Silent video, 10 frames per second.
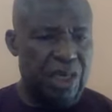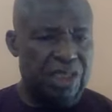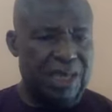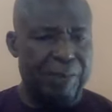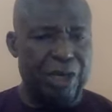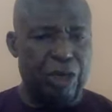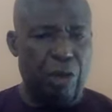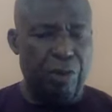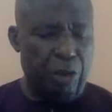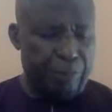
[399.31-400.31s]
shall
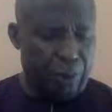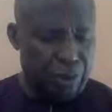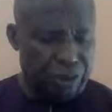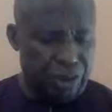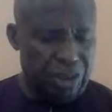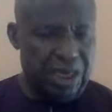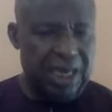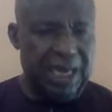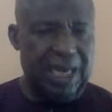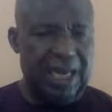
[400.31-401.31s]
become your portion
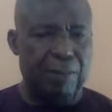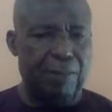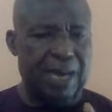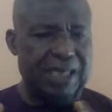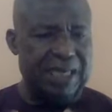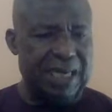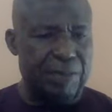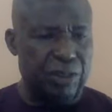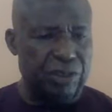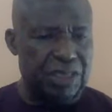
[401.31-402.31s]
in the mighty name
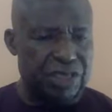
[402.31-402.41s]
of Jesus.